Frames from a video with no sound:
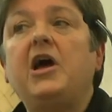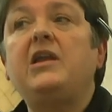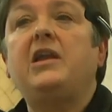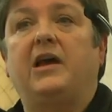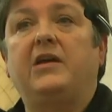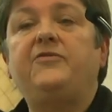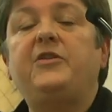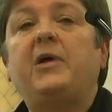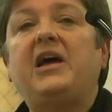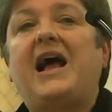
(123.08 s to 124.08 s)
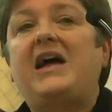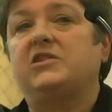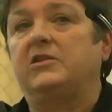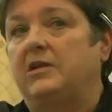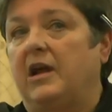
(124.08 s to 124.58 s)
my life, in my
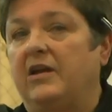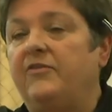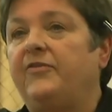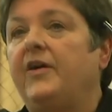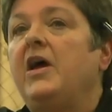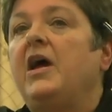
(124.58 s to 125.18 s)
adult life,